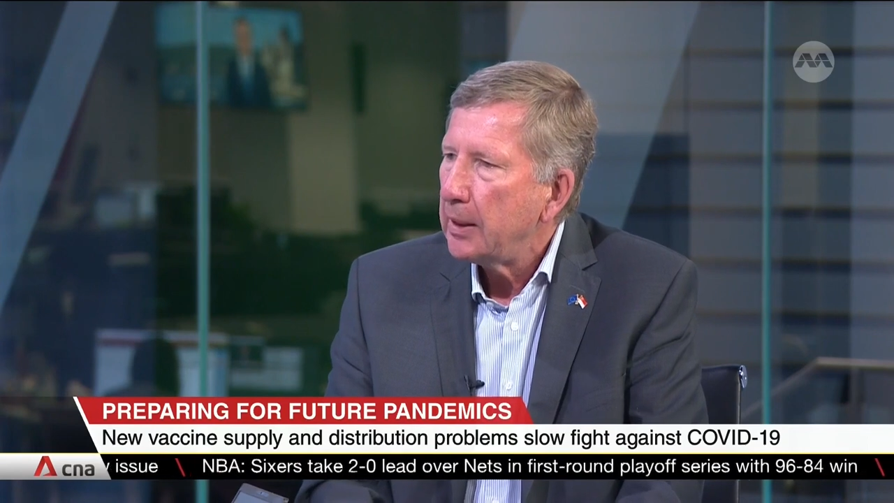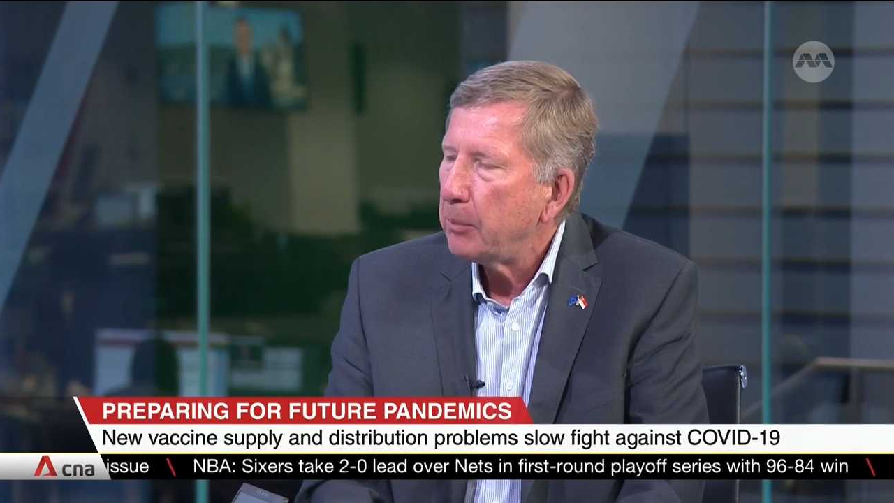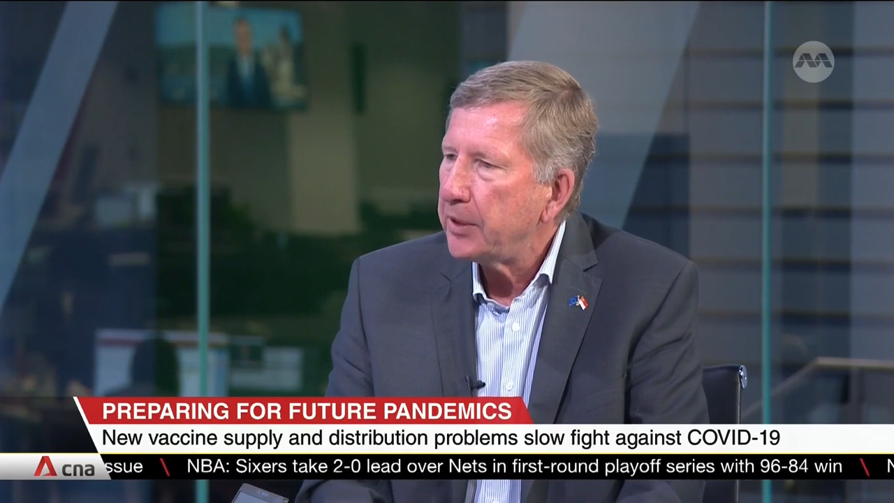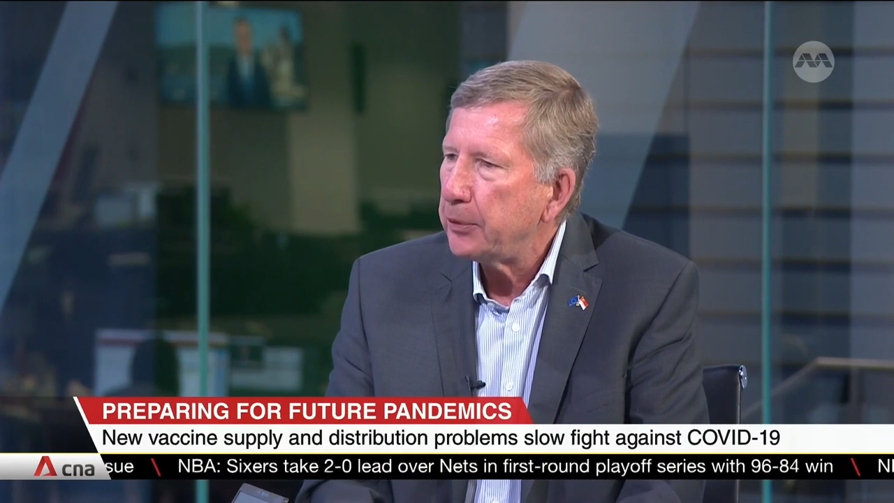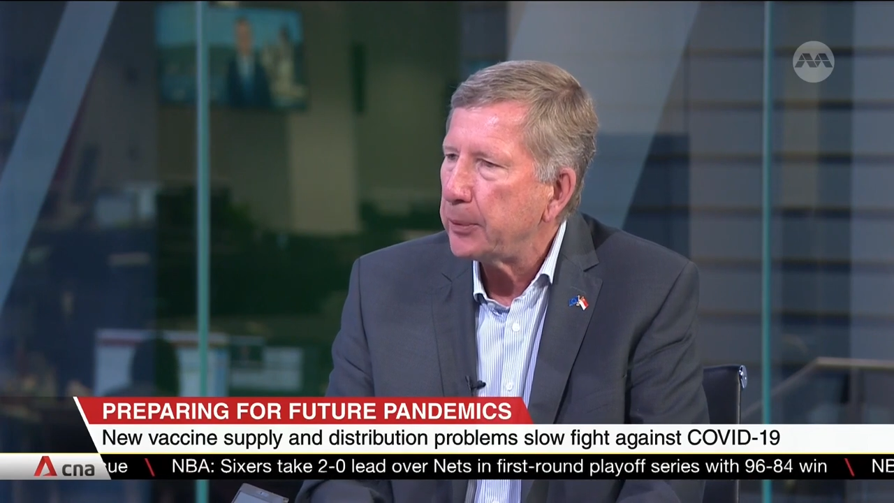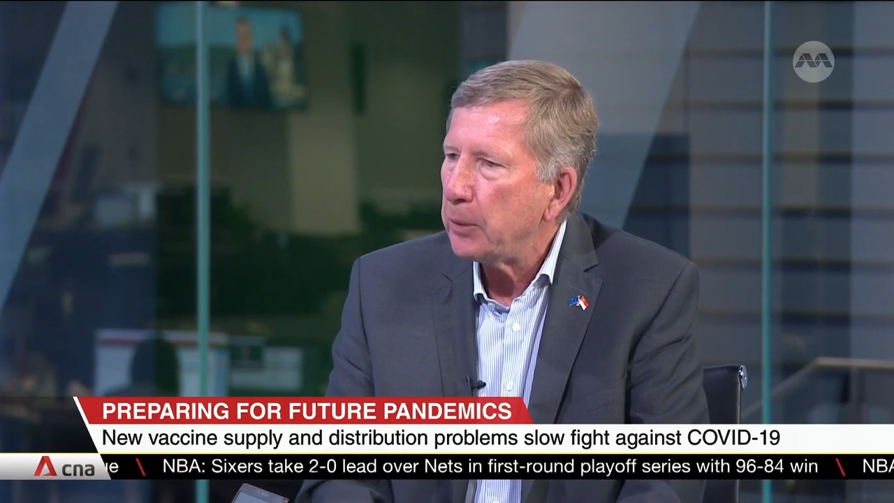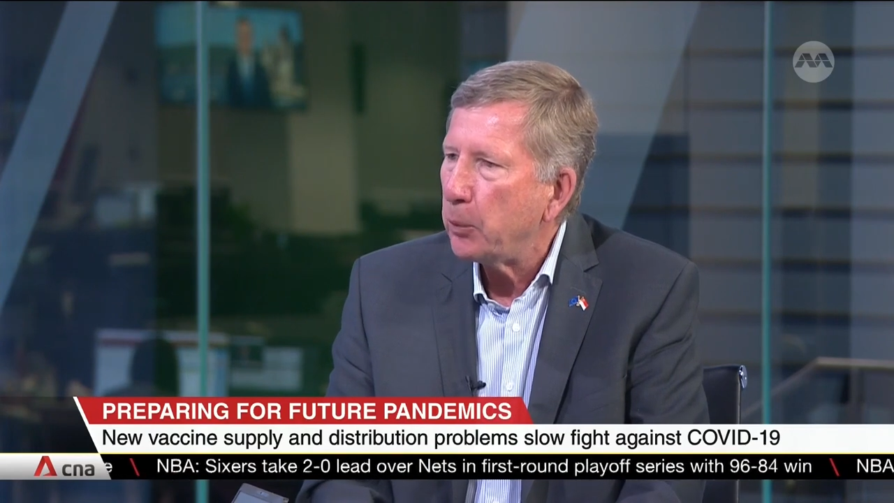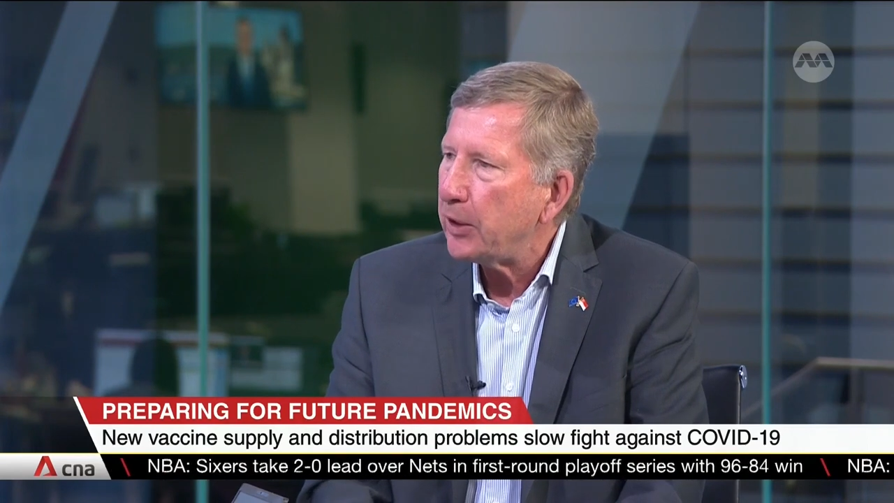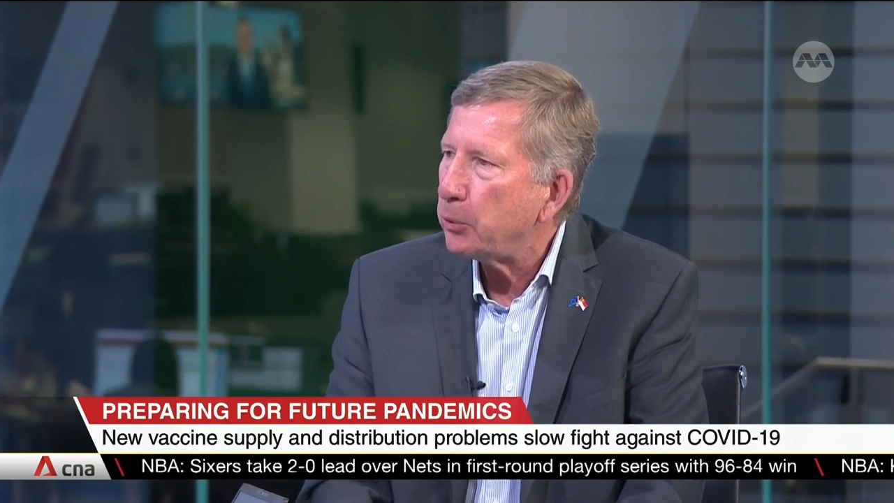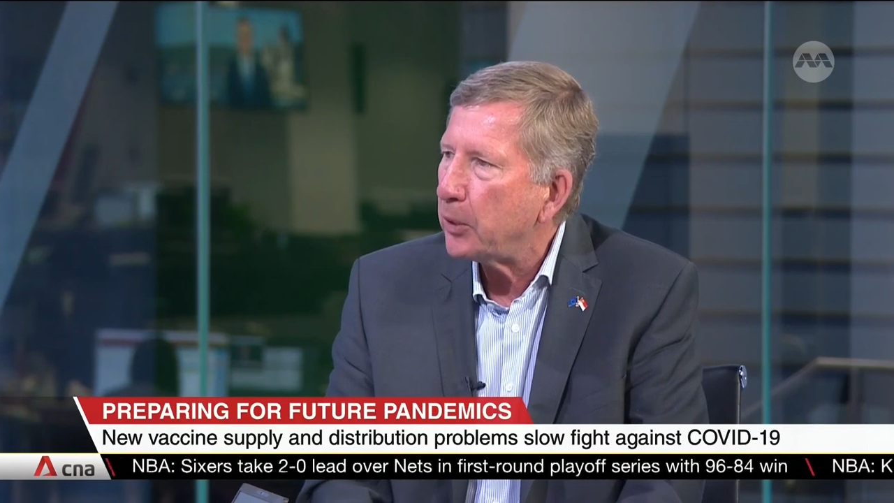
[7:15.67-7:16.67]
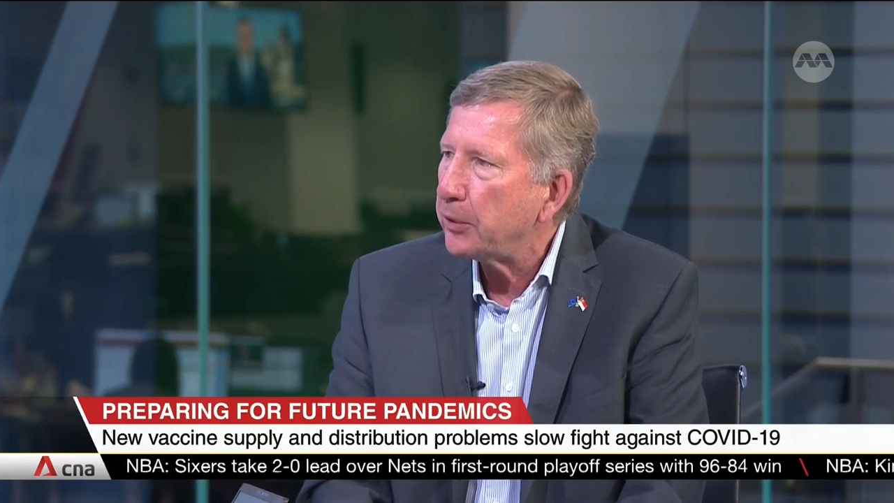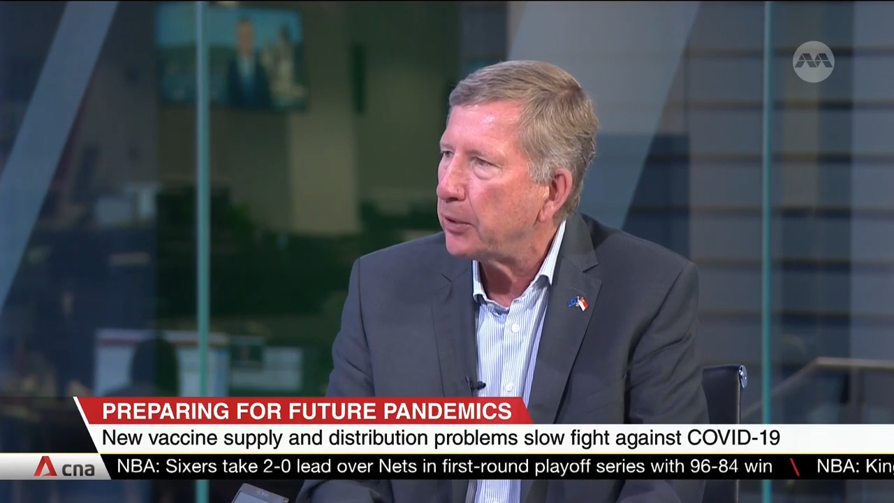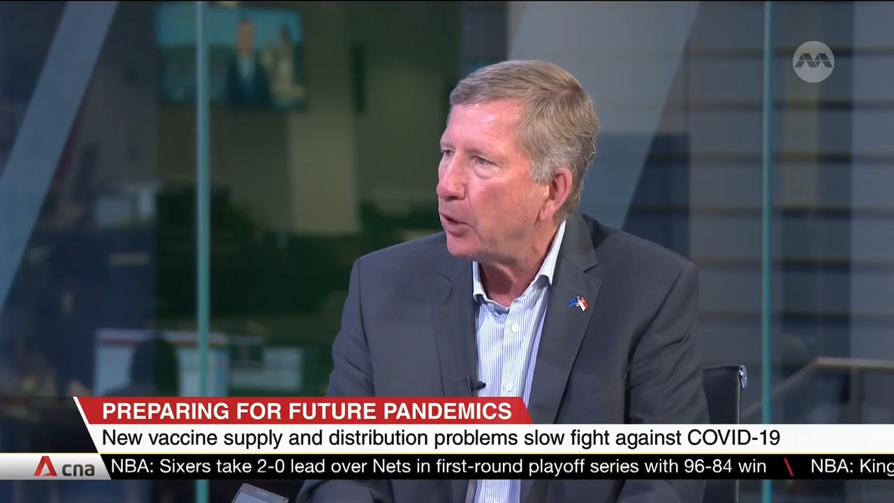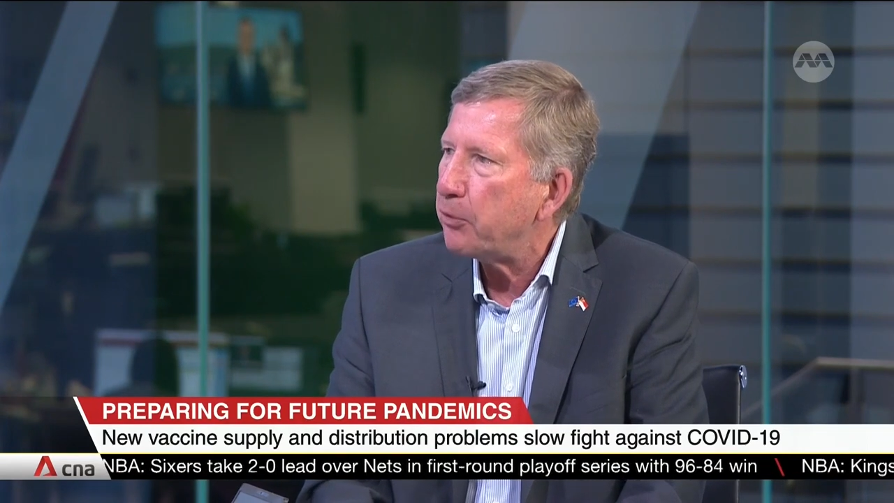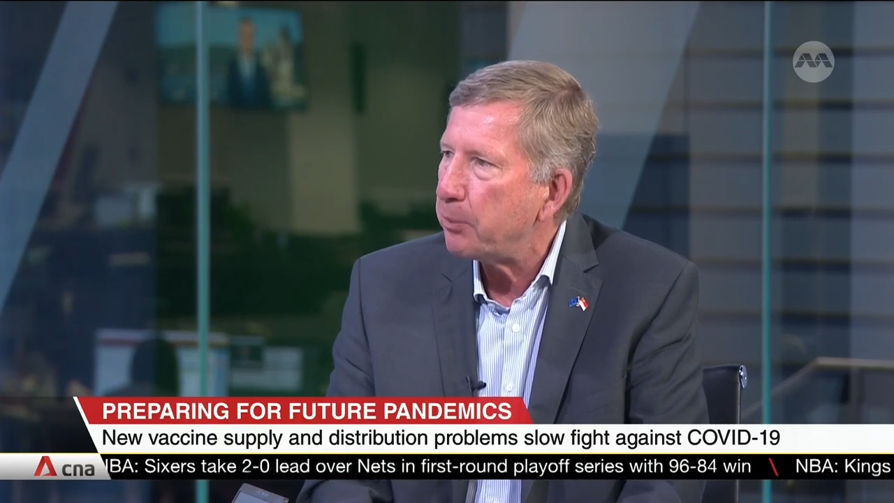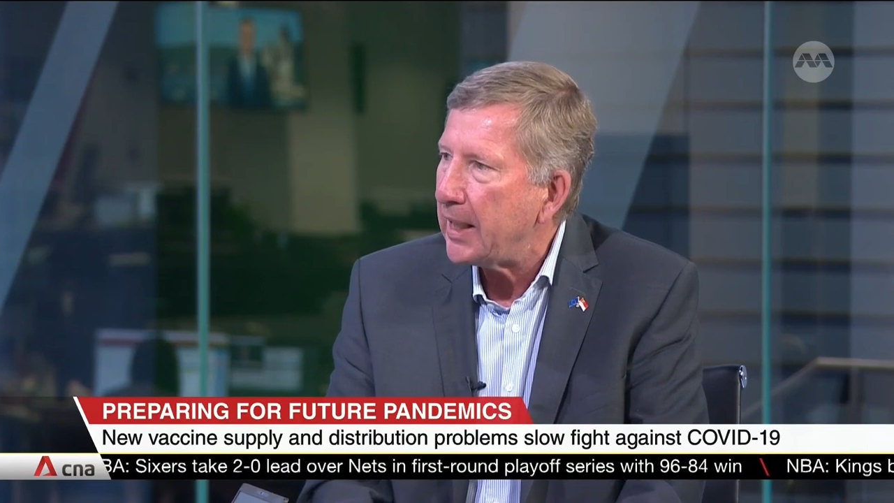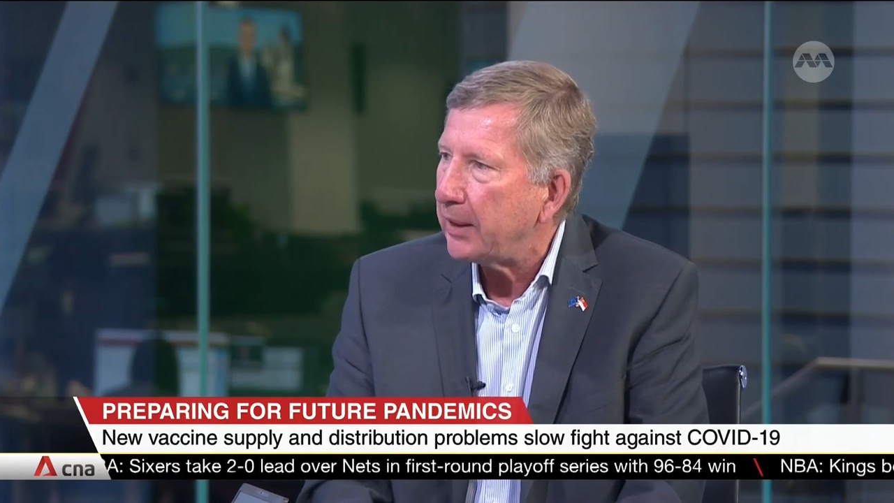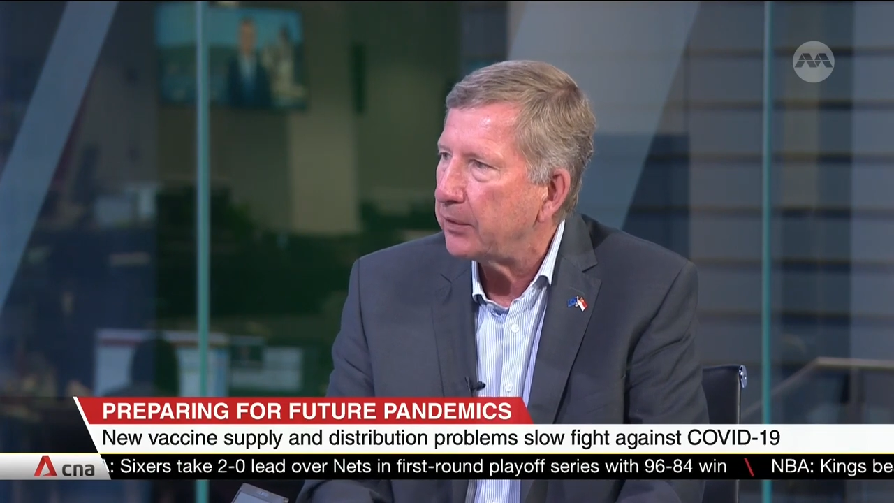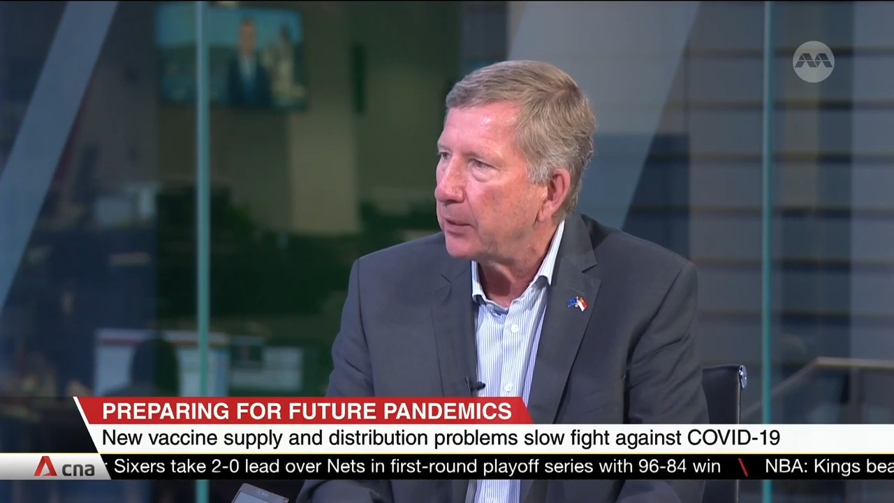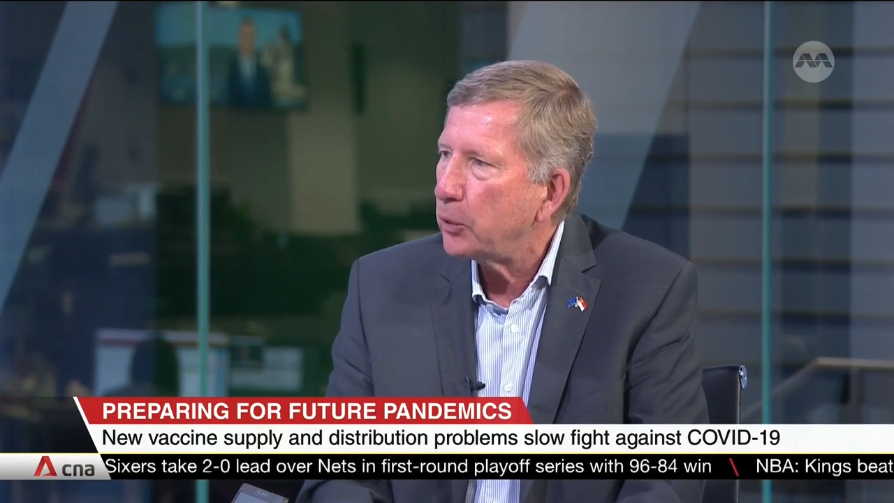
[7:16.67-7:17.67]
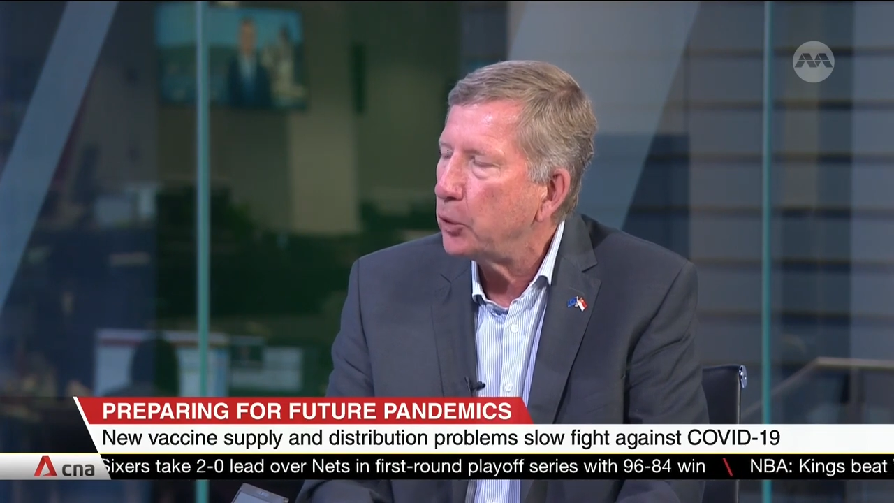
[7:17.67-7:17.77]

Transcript: monitoring wastewater of planes